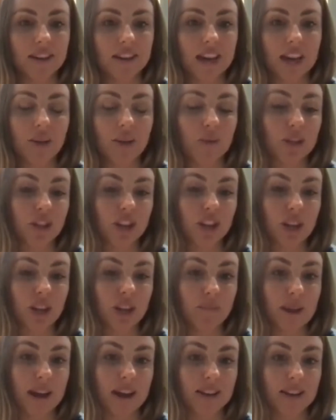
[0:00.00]
And what's your
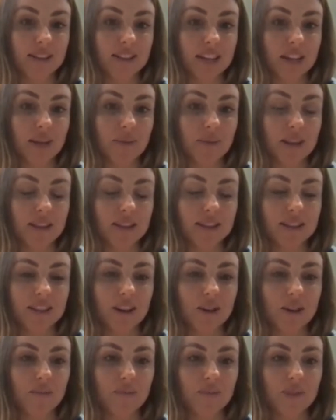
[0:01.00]
impact statement?
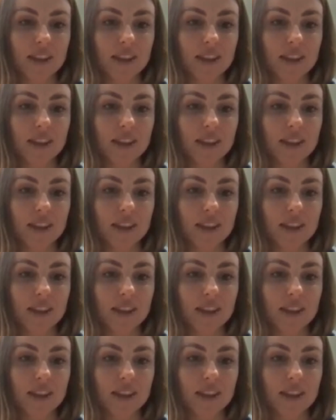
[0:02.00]
So